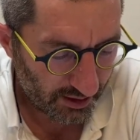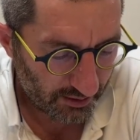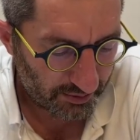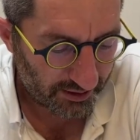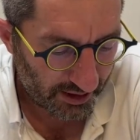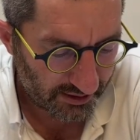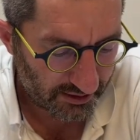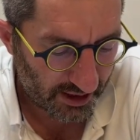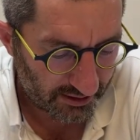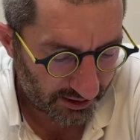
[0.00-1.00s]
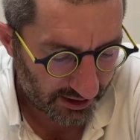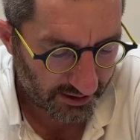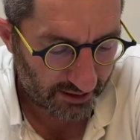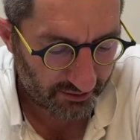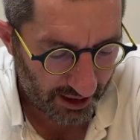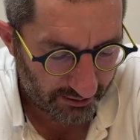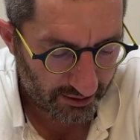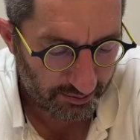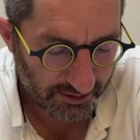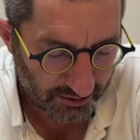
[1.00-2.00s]
But this is not the case, and rather the
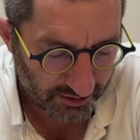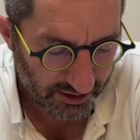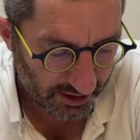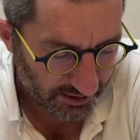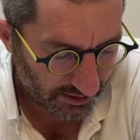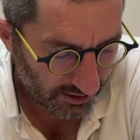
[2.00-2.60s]
pasuk says,